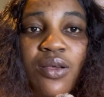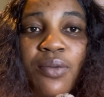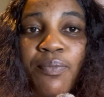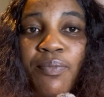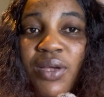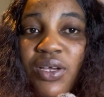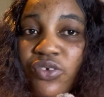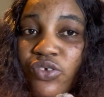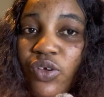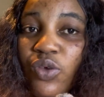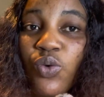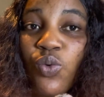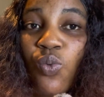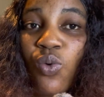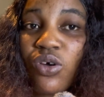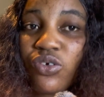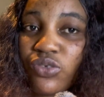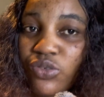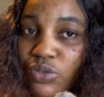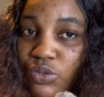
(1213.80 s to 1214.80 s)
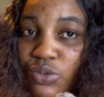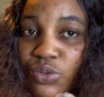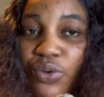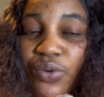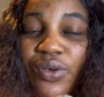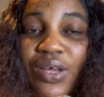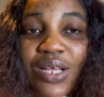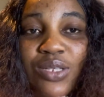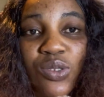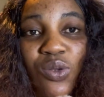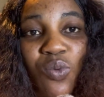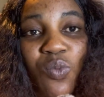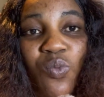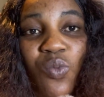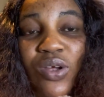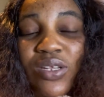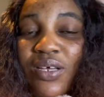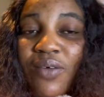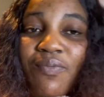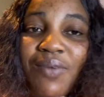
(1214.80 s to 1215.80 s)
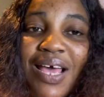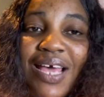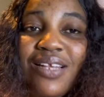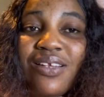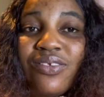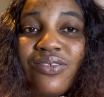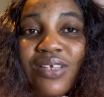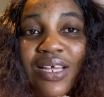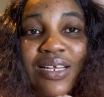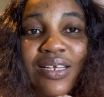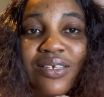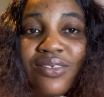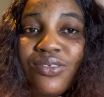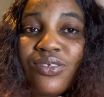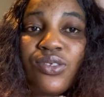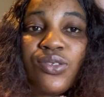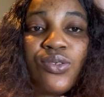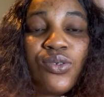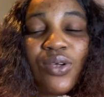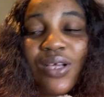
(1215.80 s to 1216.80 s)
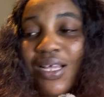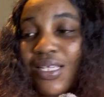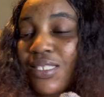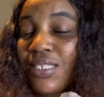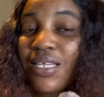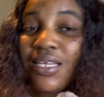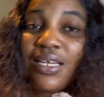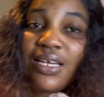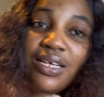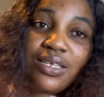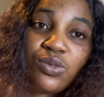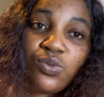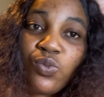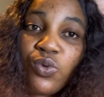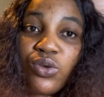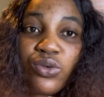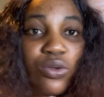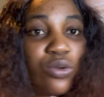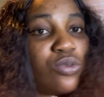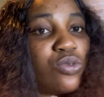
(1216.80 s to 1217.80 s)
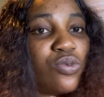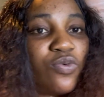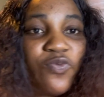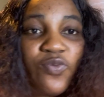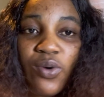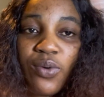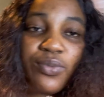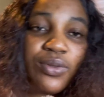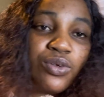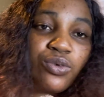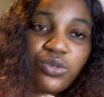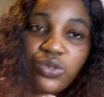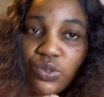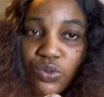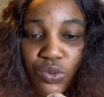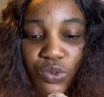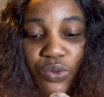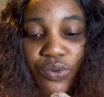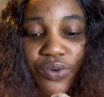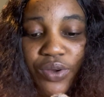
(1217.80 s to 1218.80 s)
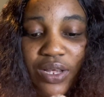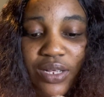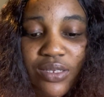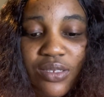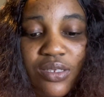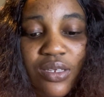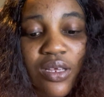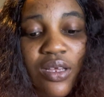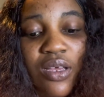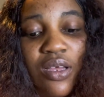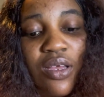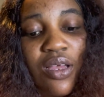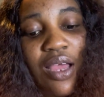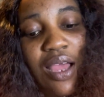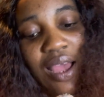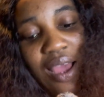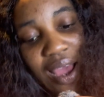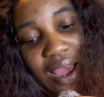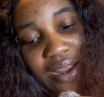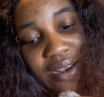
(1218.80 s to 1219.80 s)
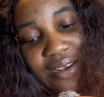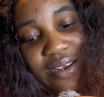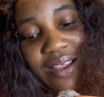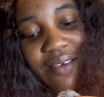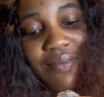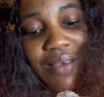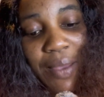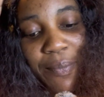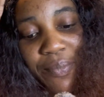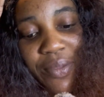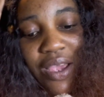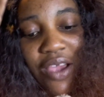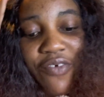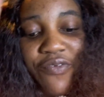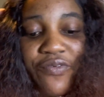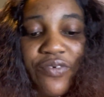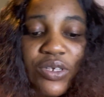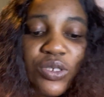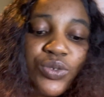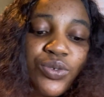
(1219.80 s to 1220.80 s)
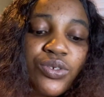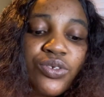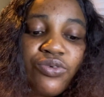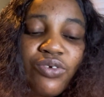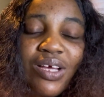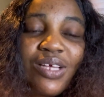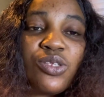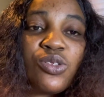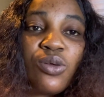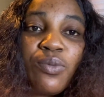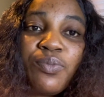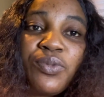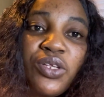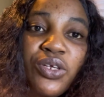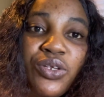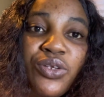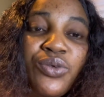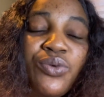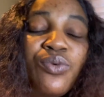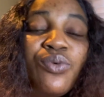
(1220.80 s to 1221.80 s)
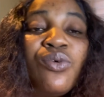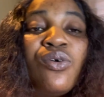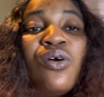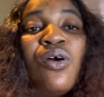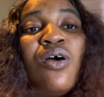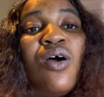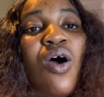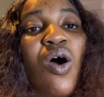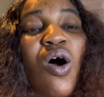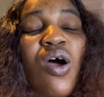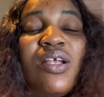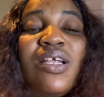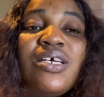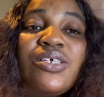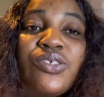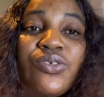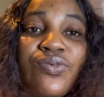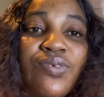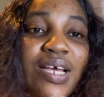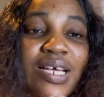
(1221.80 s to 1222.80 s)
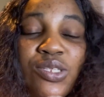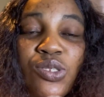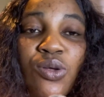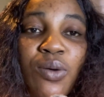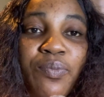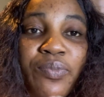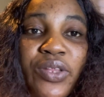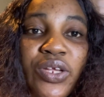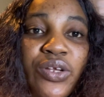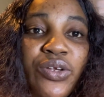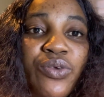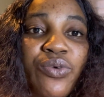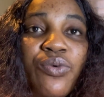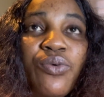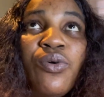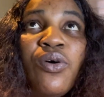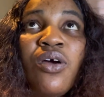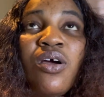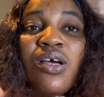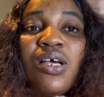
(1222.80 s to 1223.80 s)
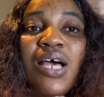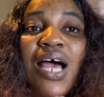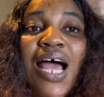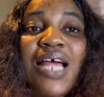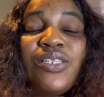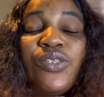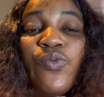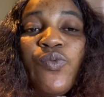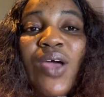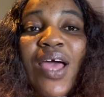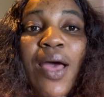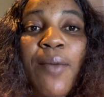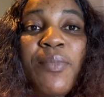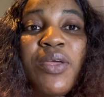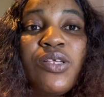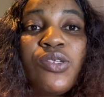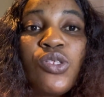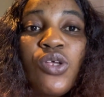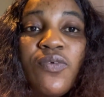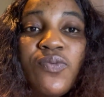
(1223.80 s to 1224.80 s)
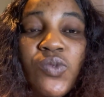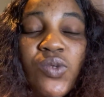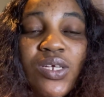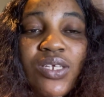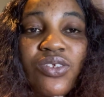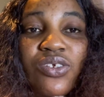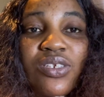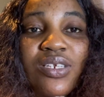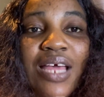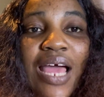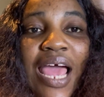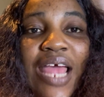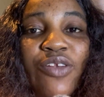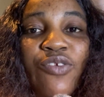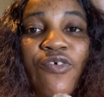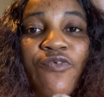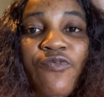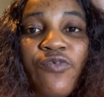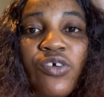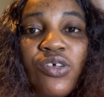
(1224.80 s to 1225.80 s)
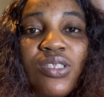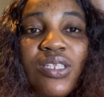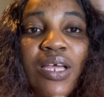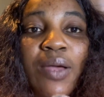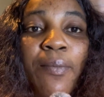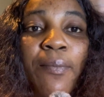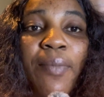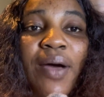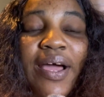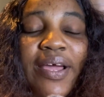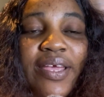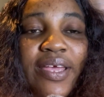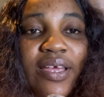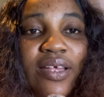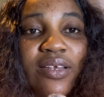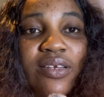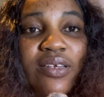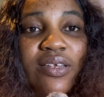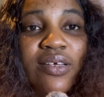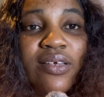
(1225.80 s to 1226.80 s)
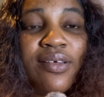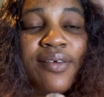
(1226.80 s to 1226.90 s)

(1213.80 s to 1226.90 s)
Make sure you watch tutorials on whatever any challenges. You can still learn one or two from those tutorials, and never be afraid to try something new. Always try something new. The way I'm a software engineer, I do front end, back end.